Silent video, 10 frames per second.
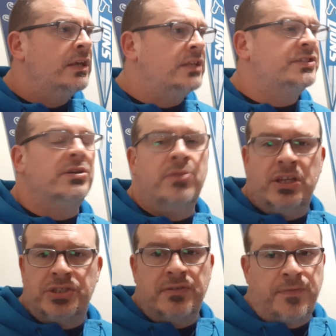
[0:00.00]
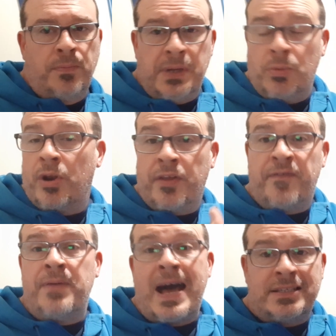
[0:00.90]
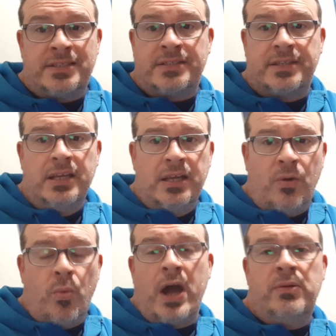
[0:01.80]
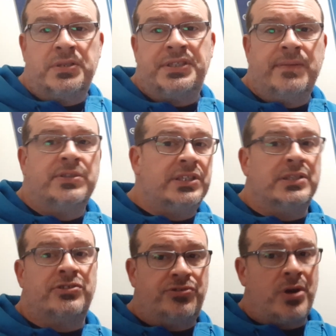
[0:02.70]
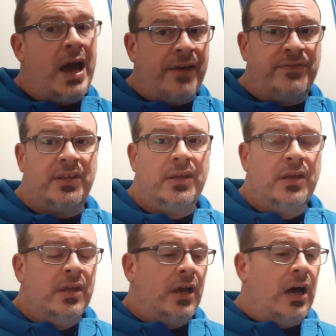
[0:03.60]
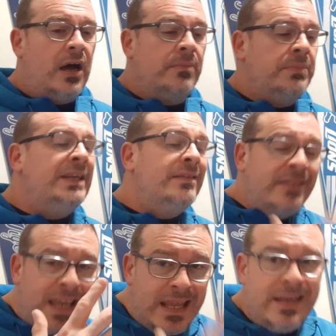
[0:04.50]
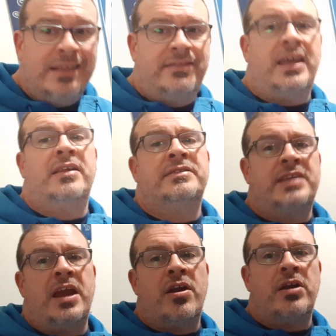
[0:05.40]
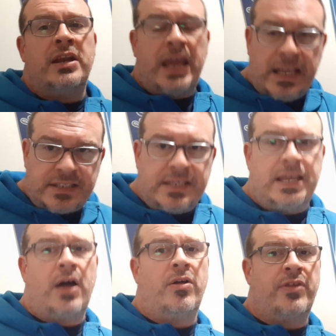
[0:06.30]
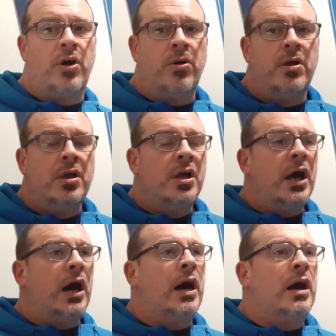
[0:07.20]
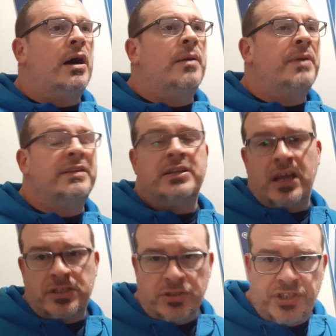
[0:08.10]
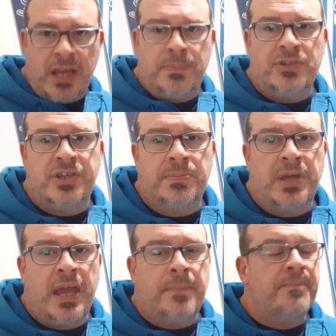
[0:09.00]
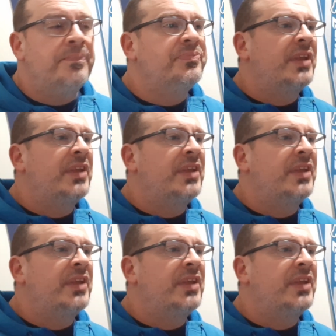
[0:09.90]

consideration for being one of the fastest wide receivers in this draft. He did tear an ACL though at the national championship game.